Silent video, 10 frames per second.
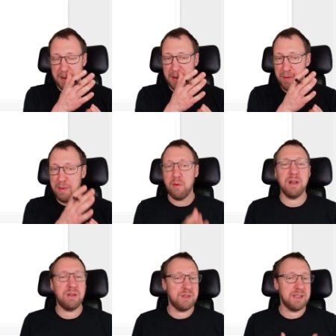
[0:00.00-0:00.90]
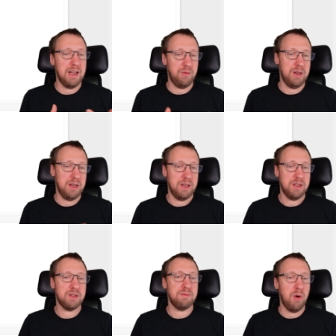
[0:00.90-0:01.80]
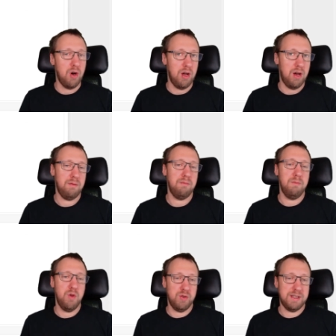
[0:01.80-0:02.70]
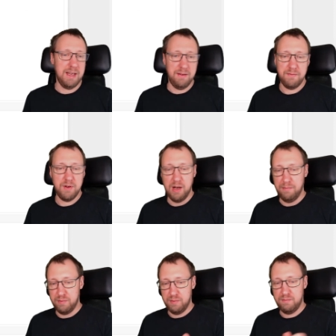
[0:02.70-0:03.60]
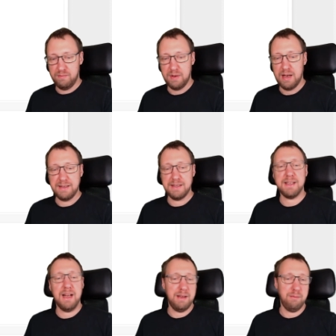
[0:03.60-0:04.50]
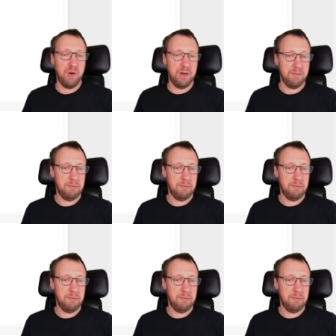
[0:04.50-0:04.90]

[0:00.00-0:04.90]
you may want to start with a smaller M.Sc as a starting point.